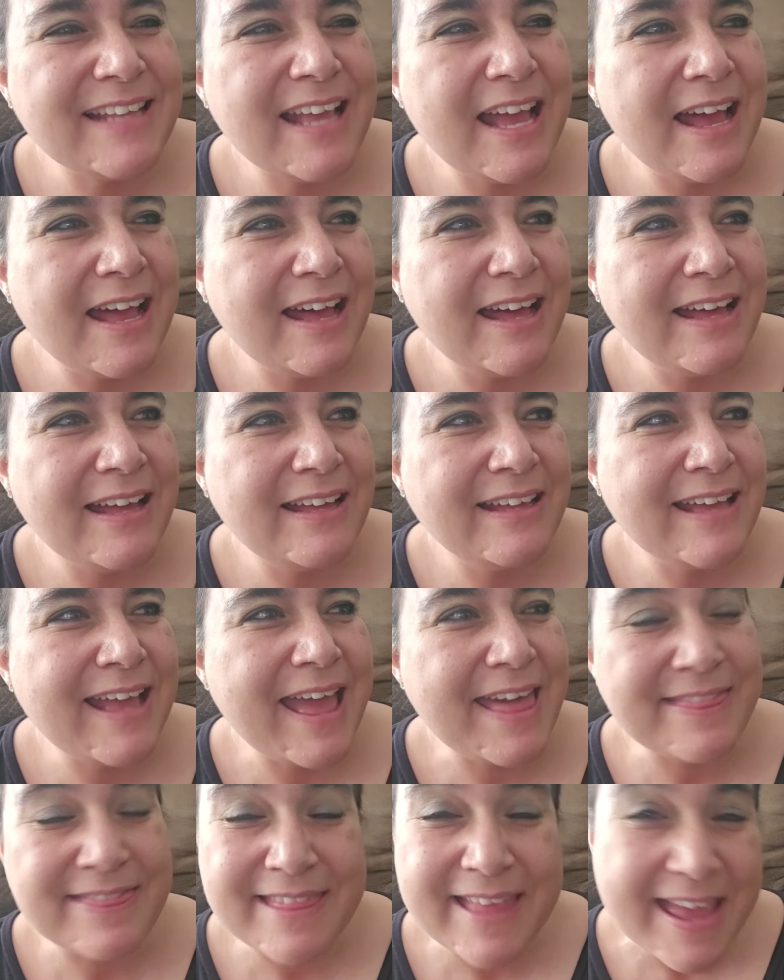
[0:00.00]

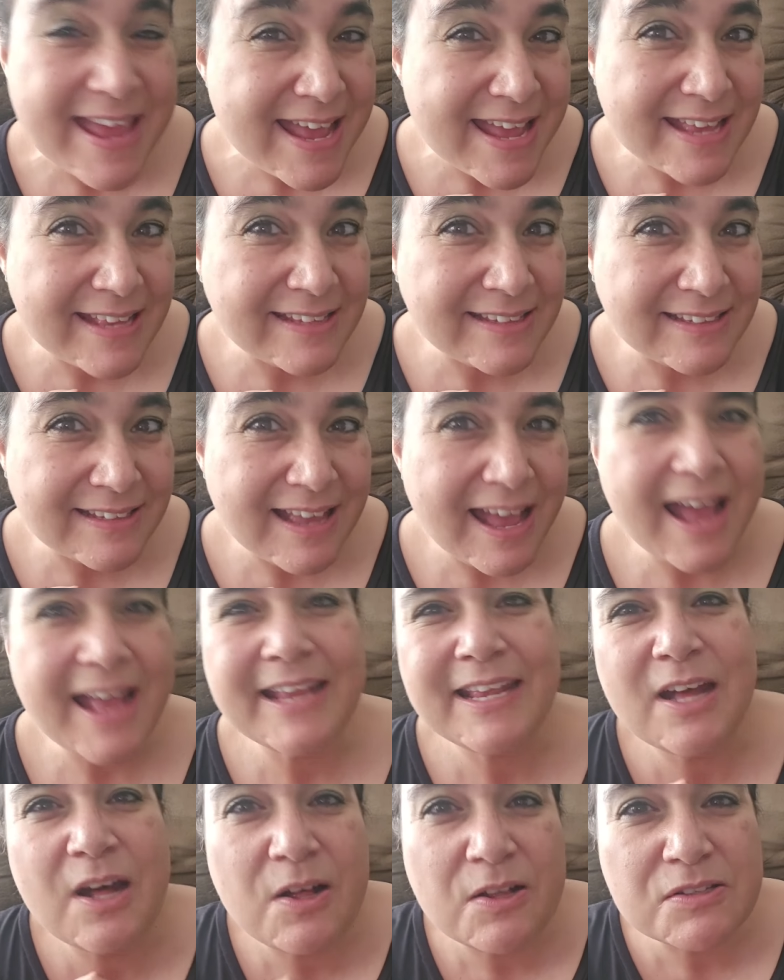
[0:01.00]
And then
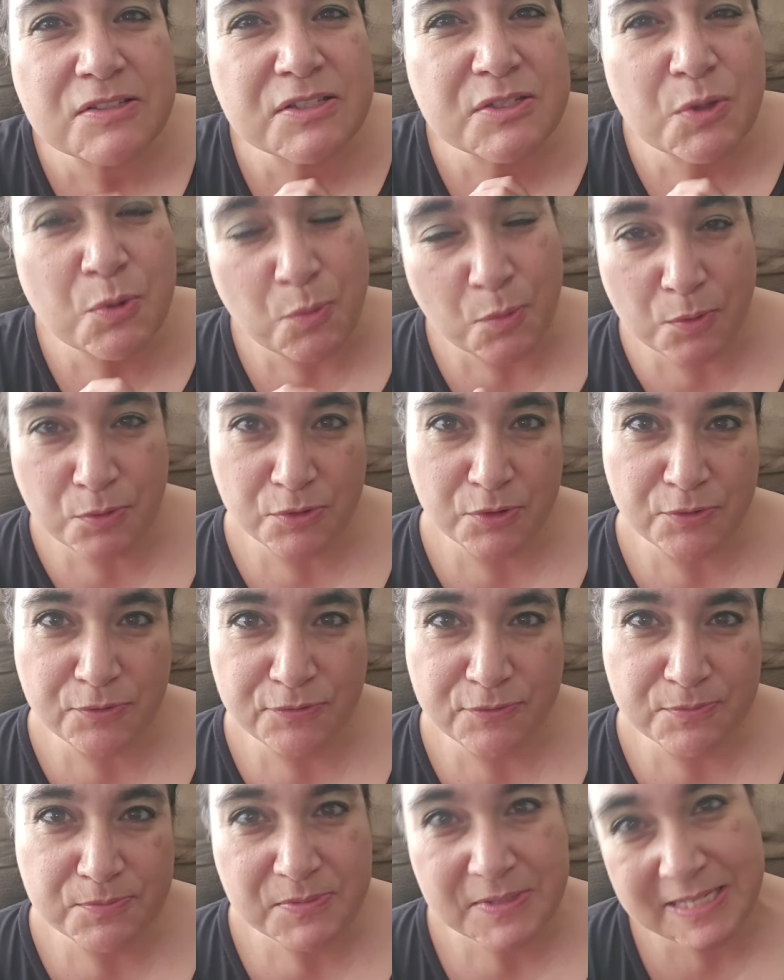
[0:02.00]
I also order
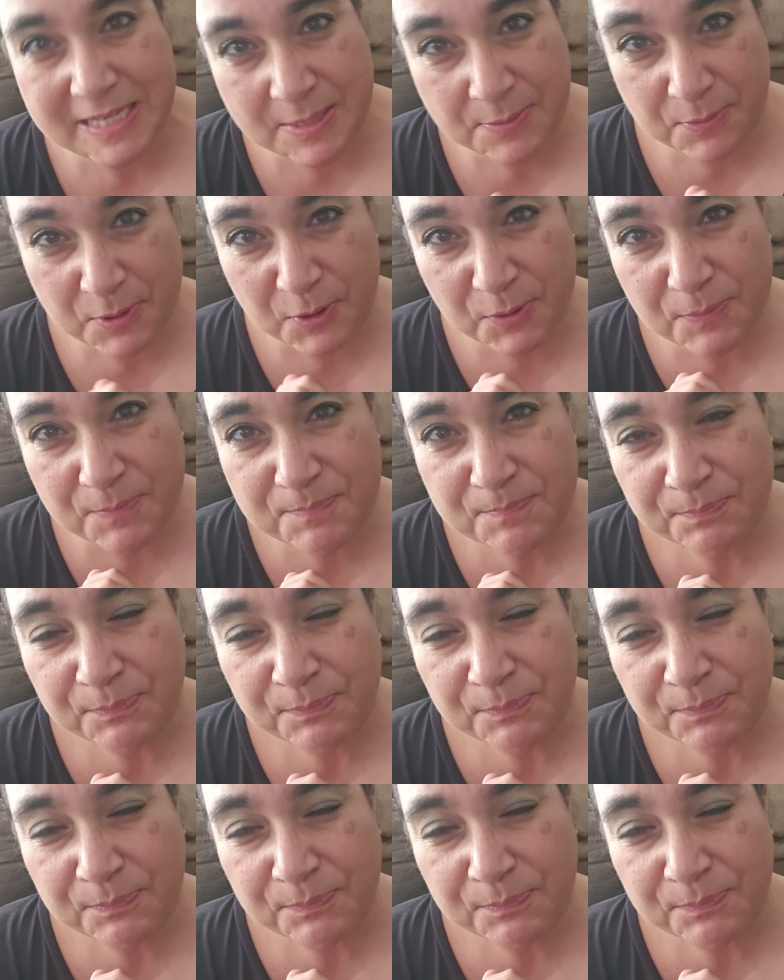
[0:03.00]
from Temu.